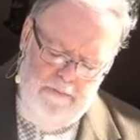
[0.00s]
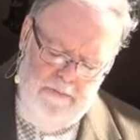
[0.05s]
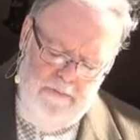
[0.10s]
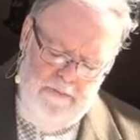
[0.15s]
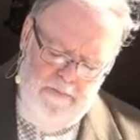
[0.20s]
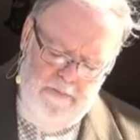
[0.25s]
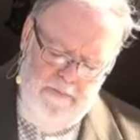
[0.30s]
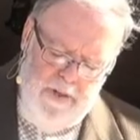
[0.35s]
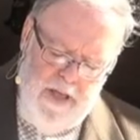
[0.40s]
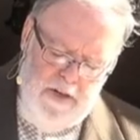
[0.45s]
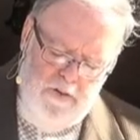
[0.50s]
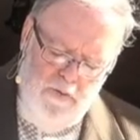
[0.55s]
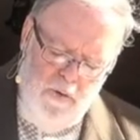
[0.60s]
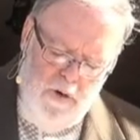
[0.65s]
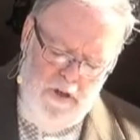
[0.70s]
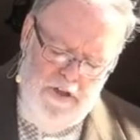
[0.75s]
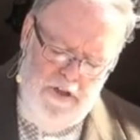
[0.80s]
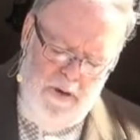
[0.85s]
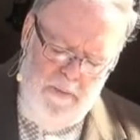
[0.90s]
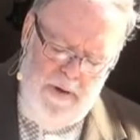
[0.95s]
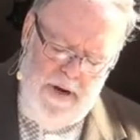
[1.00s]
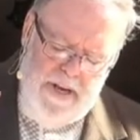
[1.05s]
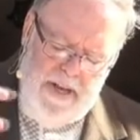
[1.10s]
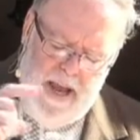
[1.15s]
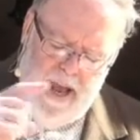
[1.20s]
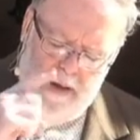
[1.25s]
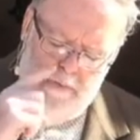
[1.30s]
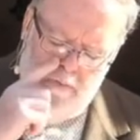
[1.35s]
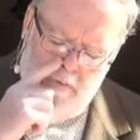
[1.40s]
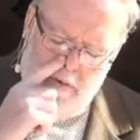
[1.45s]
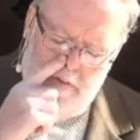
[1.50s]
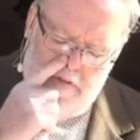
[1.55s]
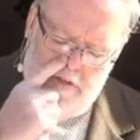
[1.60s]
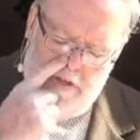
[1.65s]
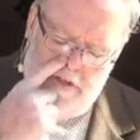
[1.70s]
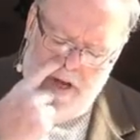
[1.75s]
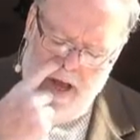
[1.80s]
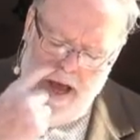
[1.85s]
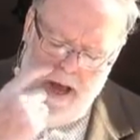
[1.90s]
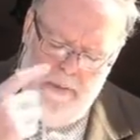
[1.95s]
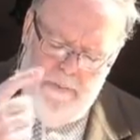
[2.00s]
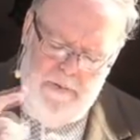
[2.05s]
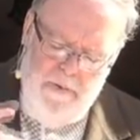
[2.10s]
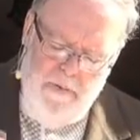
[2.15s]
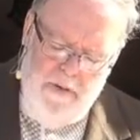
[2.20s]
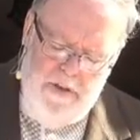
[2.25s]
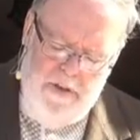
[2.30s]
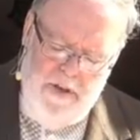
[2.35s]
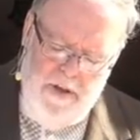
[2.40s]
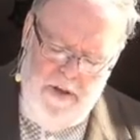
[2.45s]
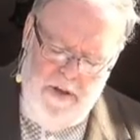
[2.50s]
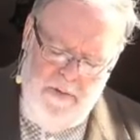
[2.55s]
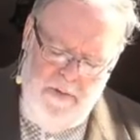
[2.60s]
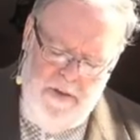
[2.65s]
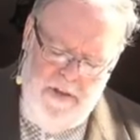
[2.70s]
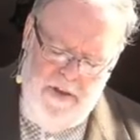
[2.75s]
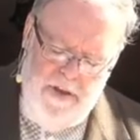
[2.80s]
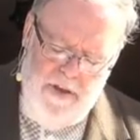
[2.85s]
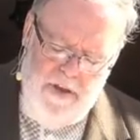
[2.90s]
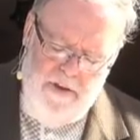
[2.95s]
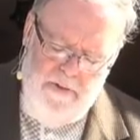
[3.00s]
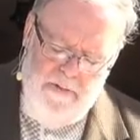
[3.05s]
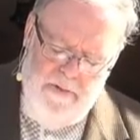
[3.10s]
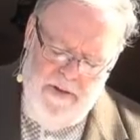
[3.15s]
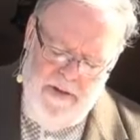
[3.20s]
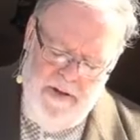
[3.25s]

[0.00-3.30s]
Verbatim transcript: That's where so many times we stopped with the with the